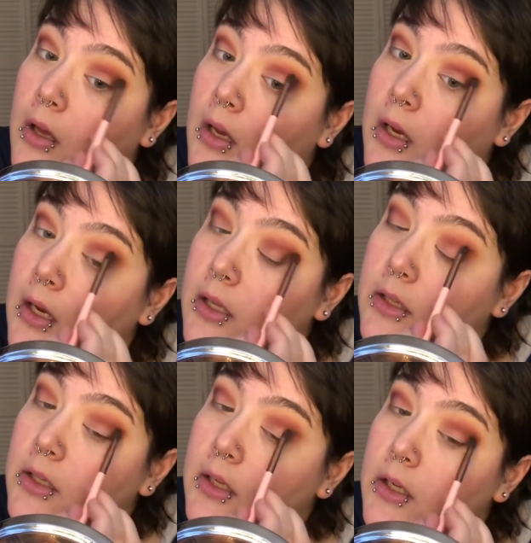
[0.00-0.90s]
And
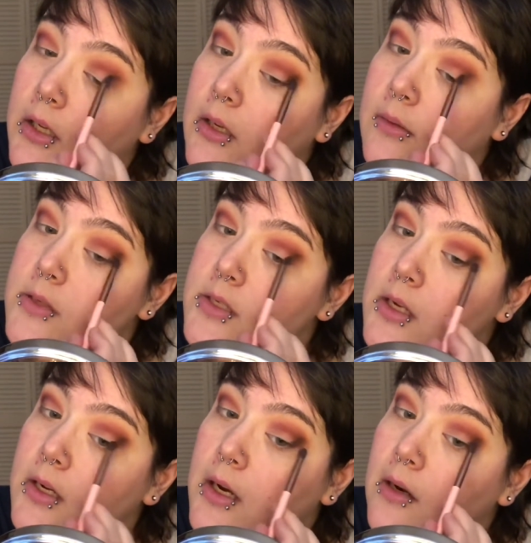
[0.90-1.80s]
then I'm just
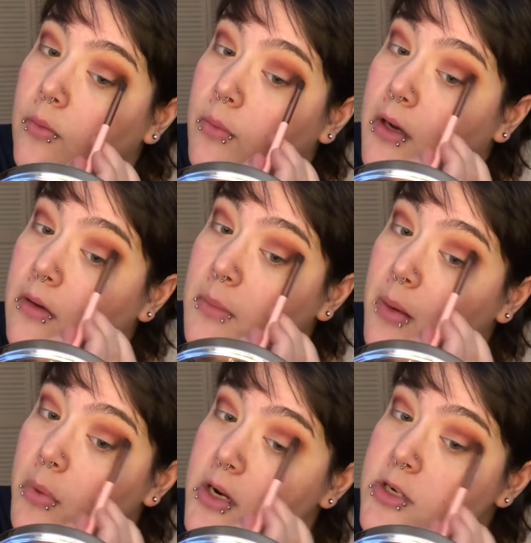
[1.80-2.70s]
going to kind of wiggle my
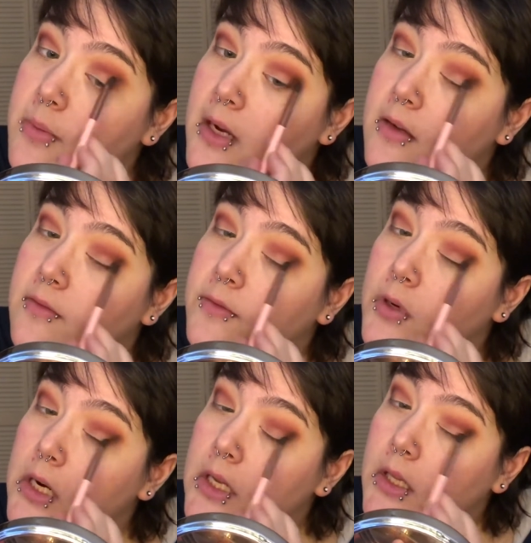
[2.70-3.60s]
brush back and
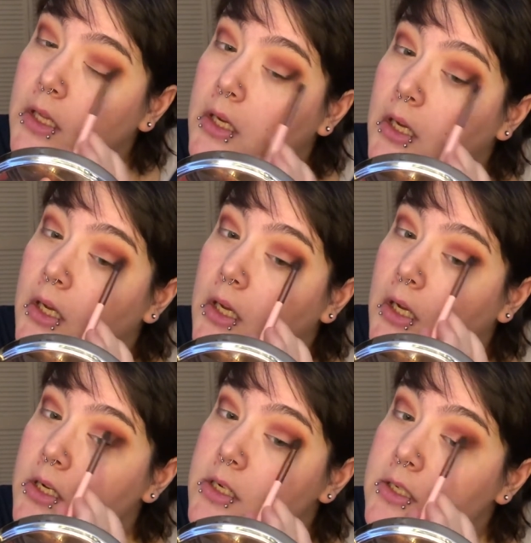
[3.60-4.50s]
forth
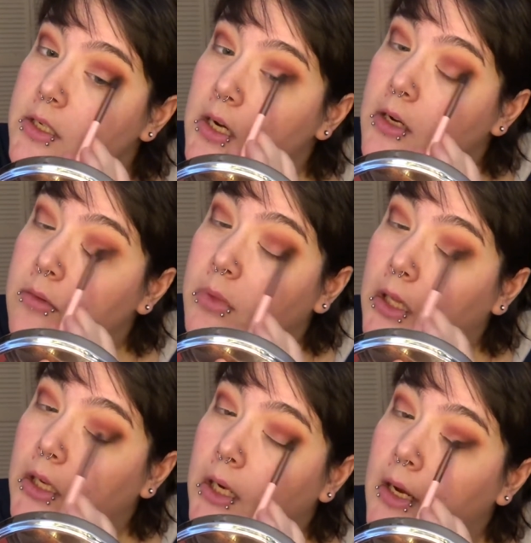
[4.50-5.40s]
just to kind of
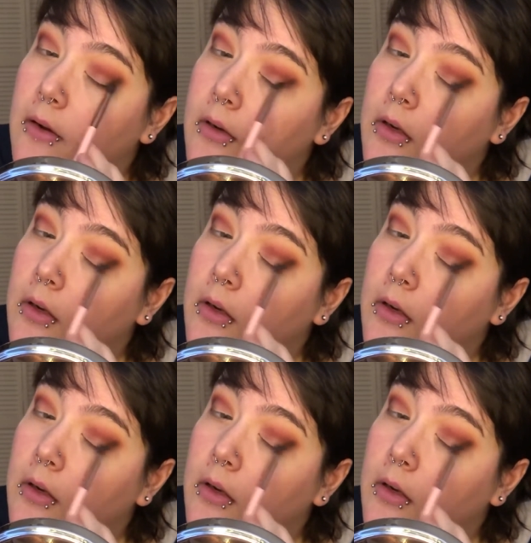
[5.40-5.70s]
blend it out.